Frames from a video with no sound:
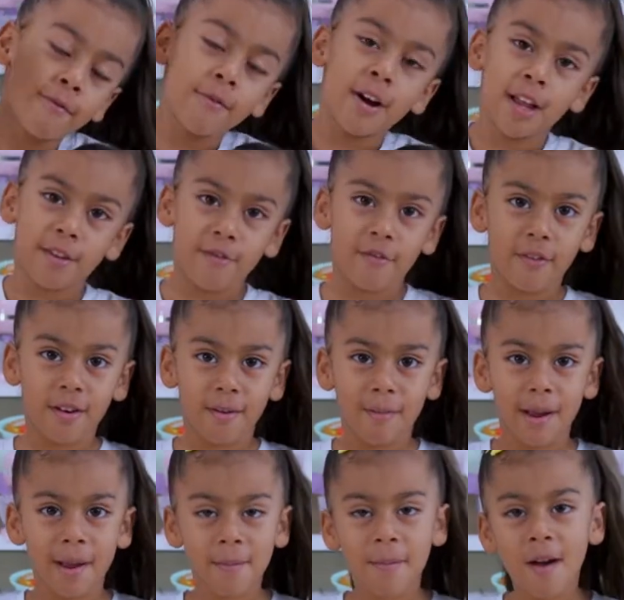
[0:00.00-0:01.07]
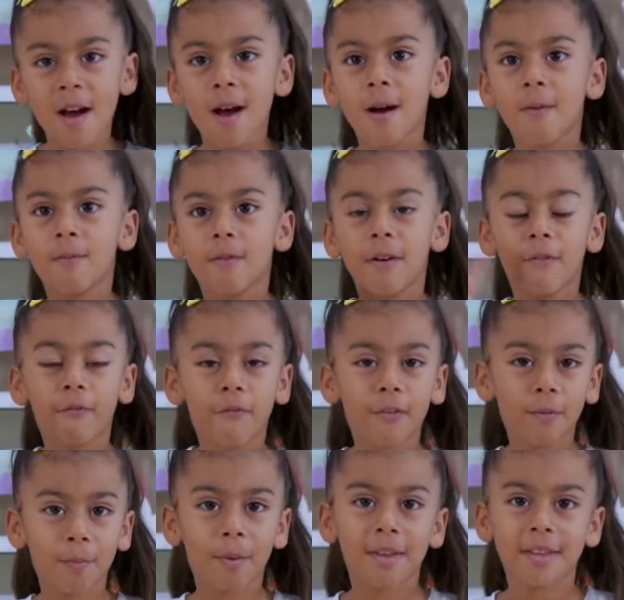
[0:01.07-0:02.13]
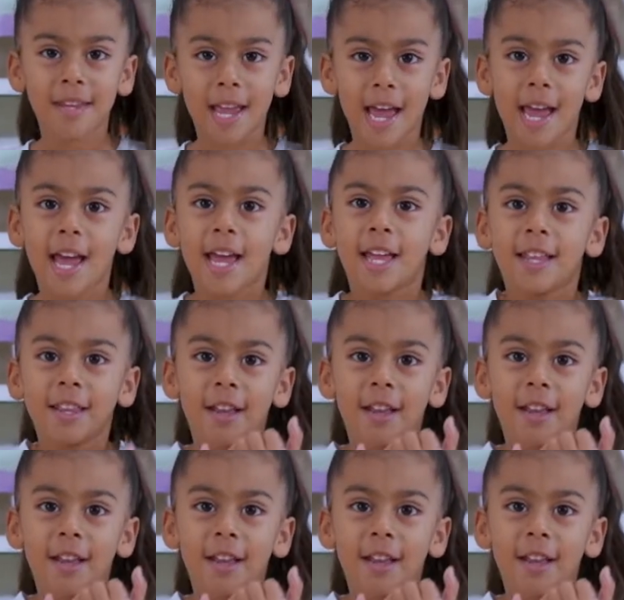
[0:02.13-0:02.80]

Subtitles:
one for my mom, one for my dad.